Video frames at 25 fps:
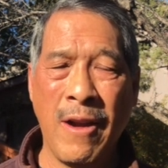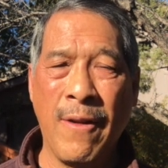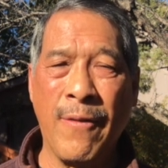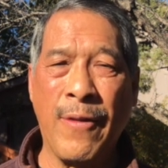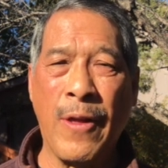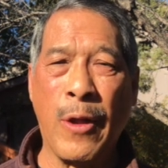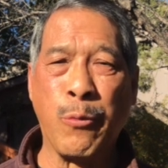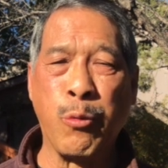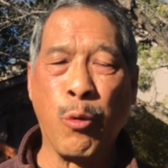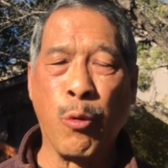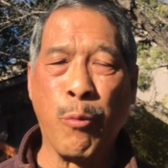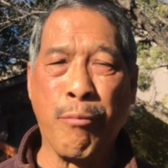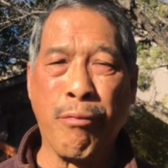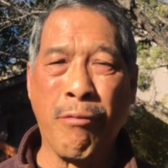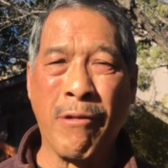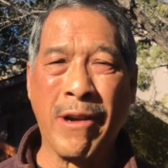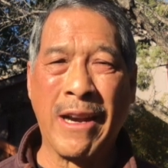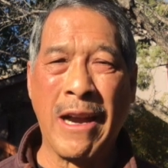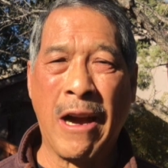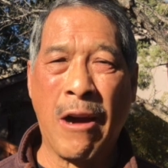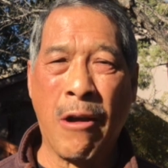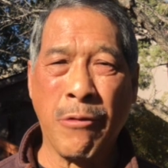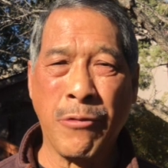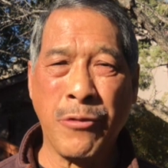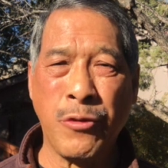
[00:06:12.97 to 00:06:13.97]
that will bring
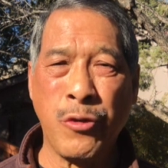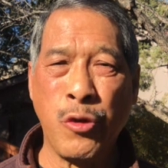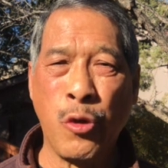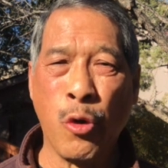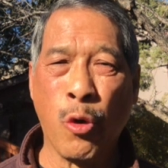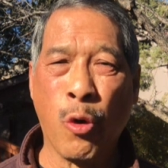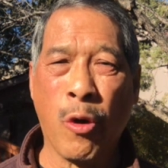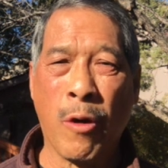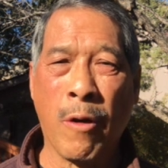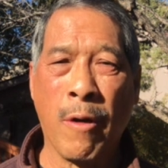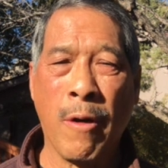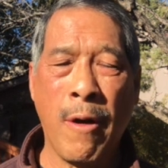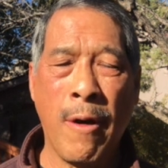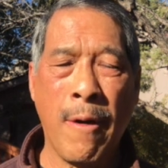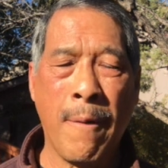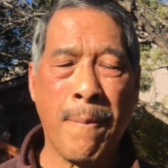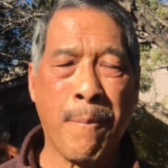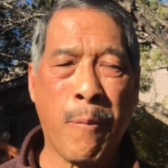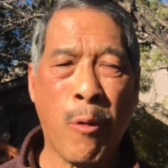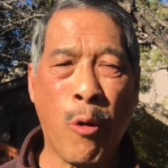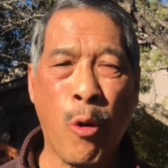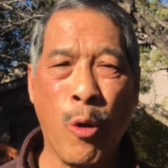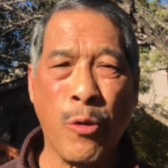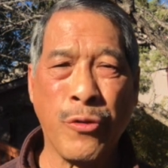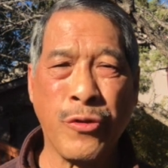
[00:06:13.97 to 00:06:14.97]
out your
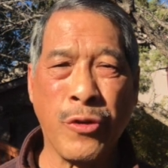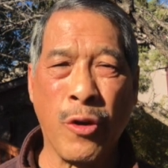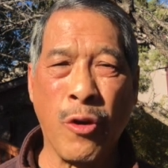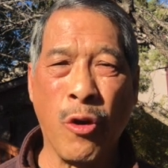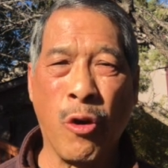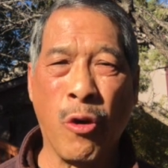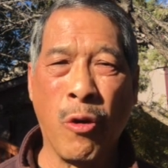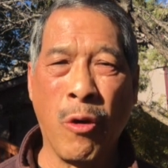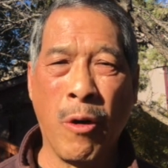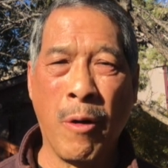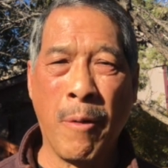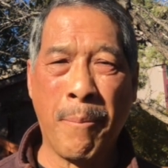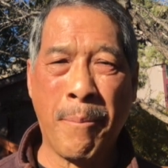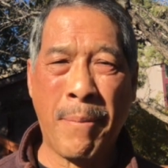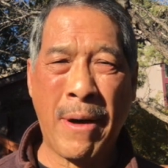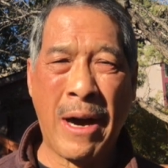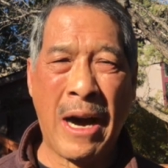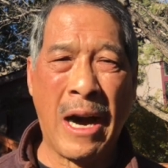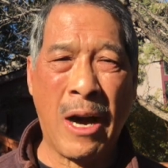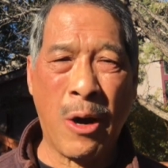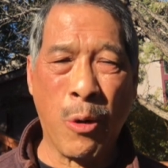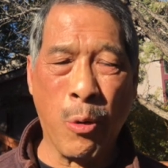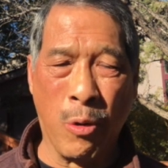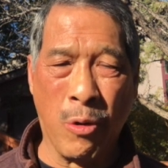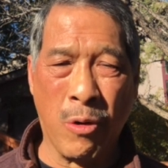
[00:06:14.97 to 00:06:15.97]
personal
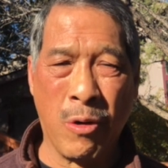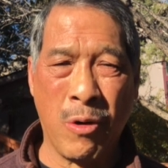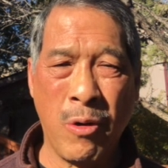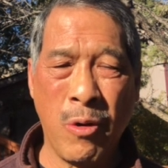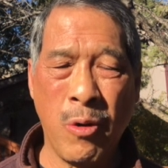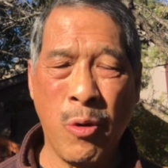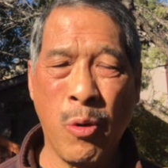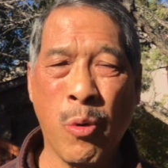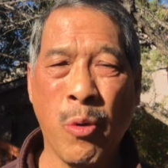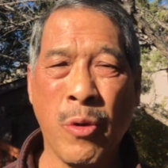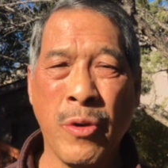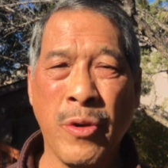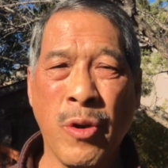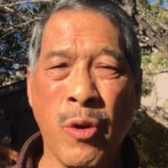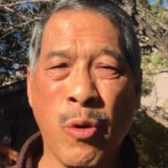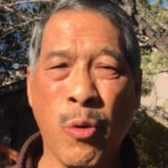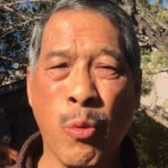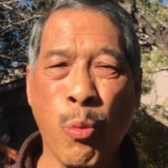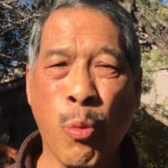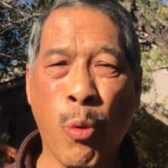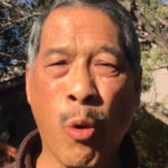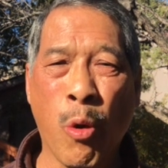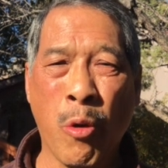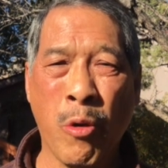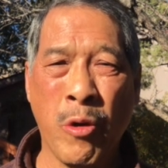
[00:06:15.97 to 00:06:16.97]
power or your
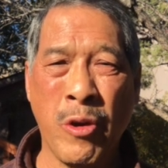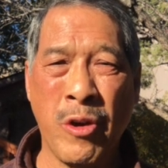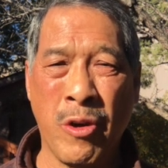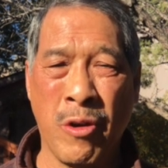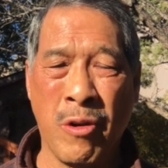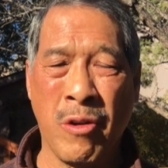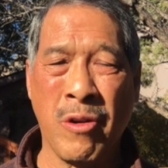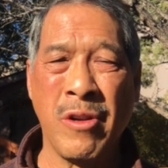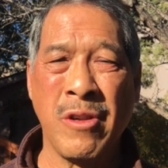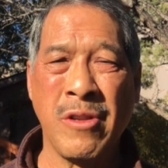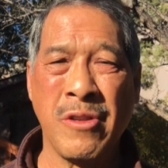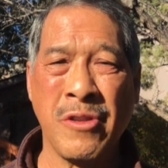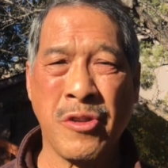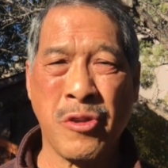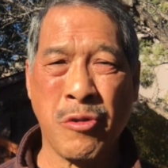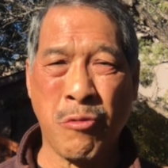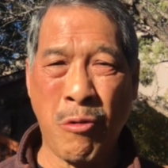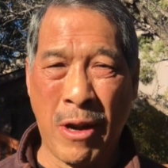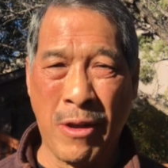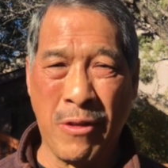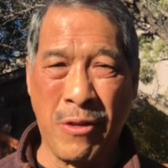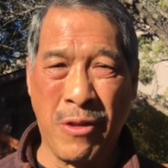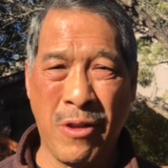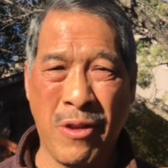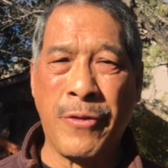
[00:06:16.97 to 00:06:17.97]
warrior
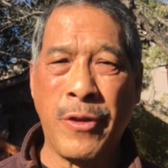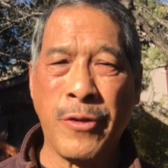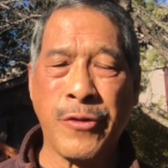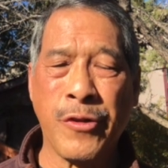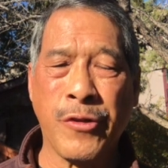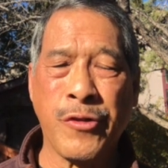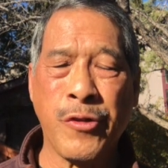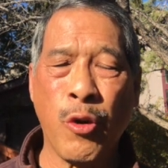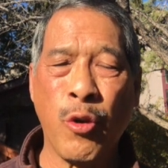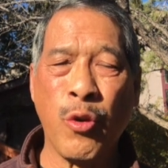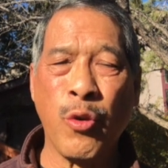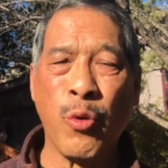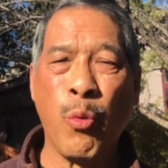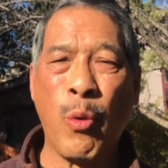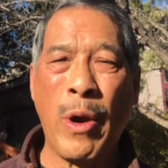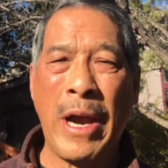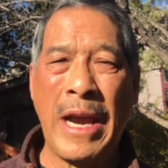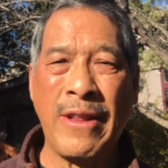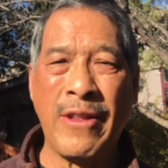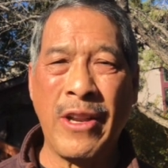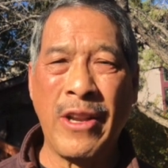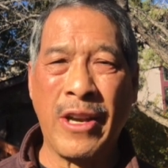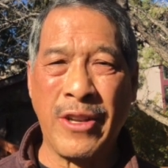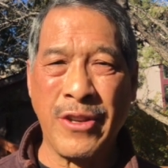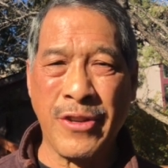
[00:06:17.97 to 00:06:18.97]
strength. There's a certain way
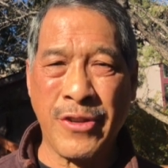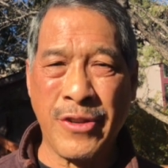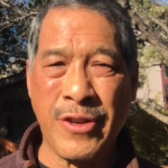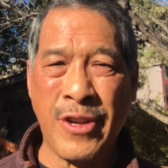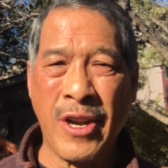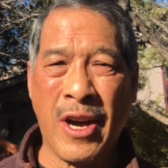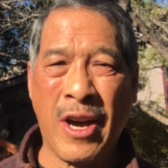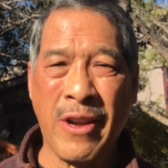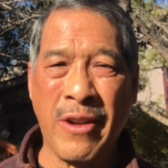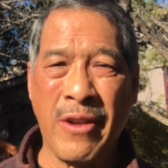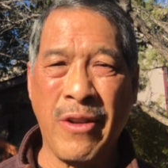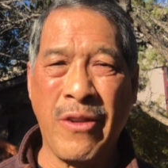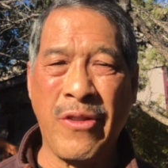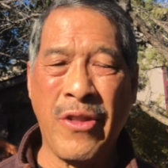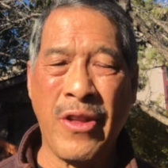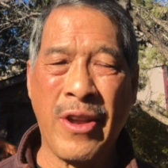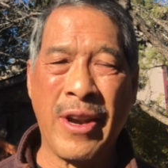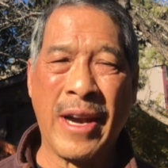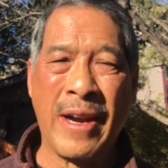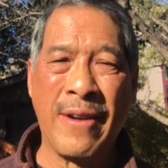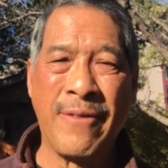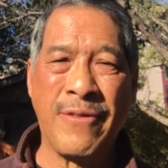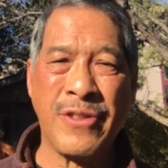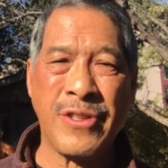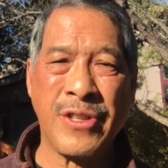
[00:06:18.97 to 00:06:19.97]
that it's done that
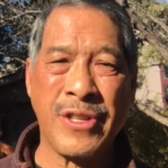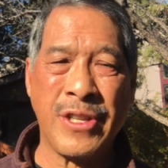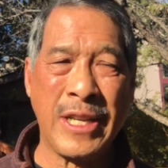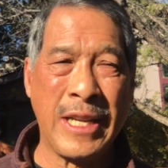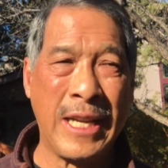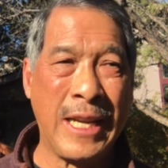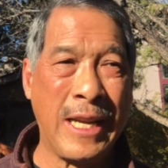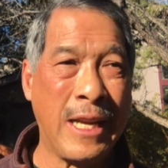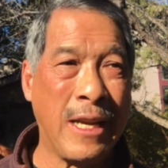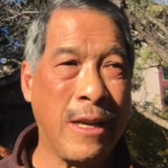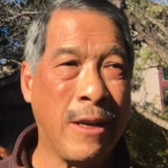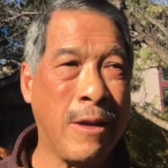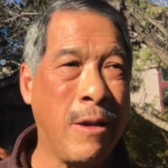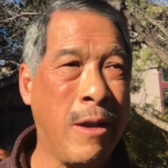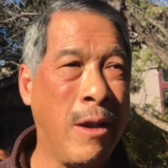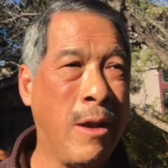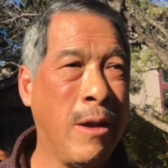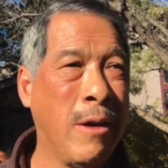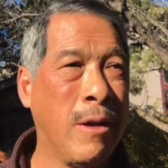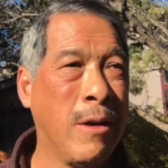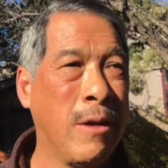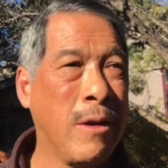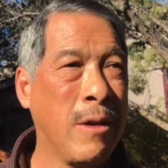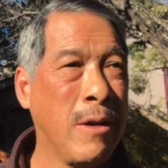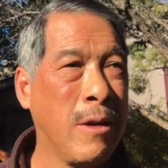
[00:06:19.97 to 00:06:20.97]
I've seen
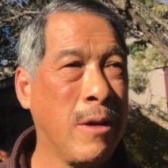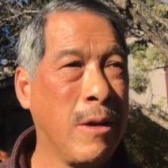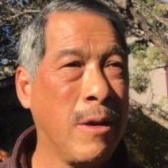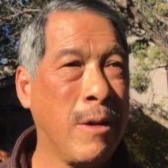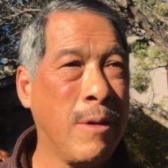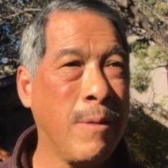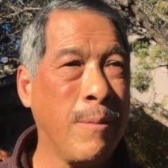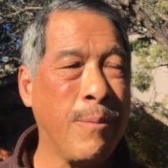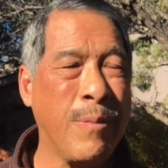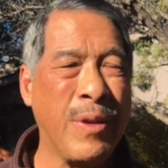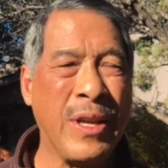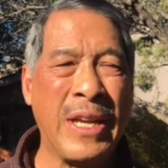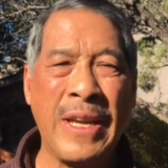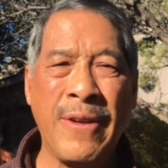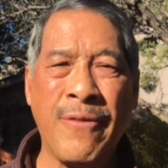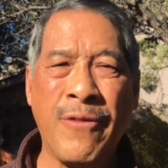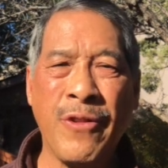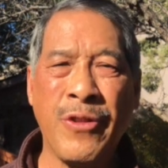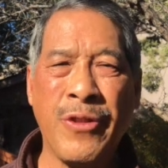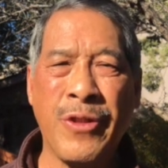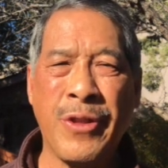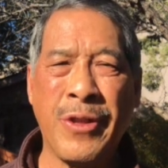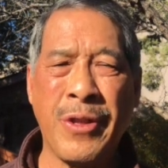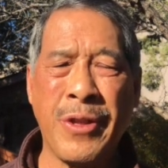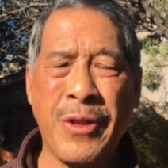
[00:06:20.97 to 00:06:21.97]

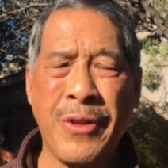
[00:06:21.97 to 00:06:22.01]
even